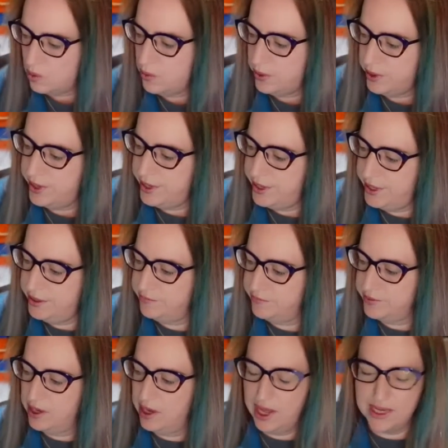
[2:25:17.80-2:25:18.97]
Okay.
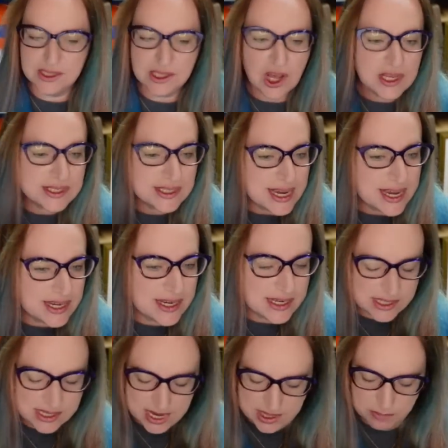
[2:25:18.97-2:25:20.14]
I saw Sandy
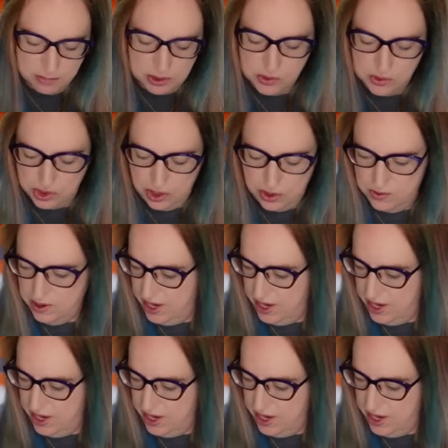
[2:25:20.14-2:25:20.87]
say the blue toad.